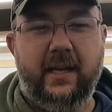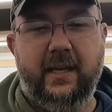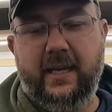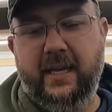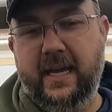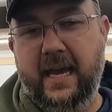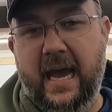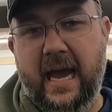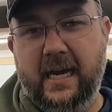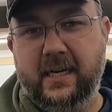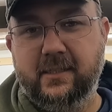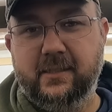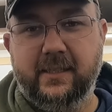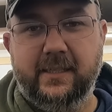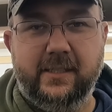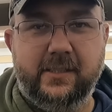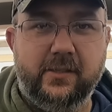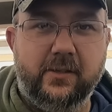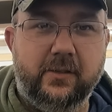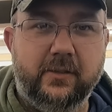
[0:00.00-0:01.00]
He
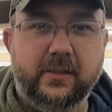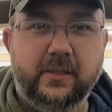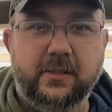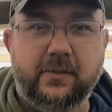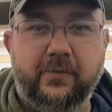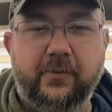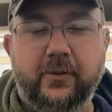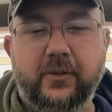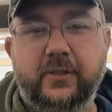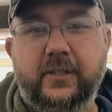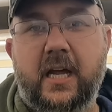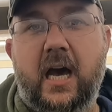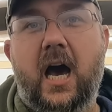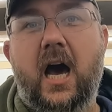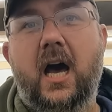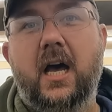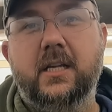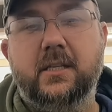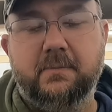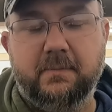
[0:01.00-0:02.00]
actually sold his first
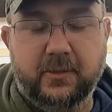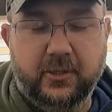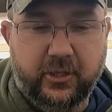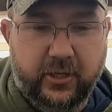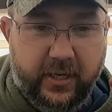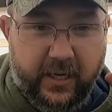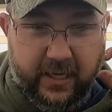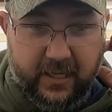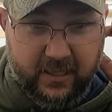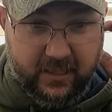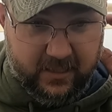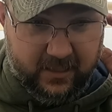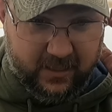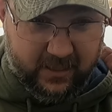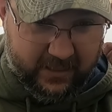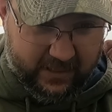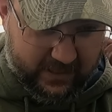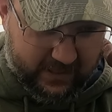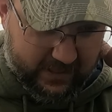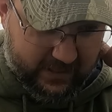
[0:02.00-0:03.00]
Haas machine
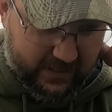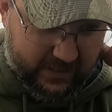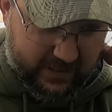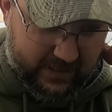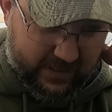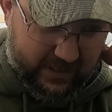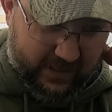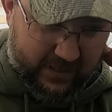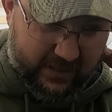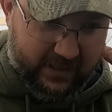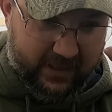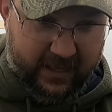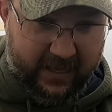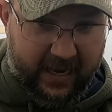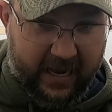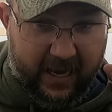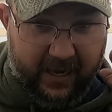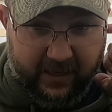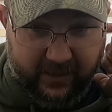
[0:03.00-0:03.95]
that had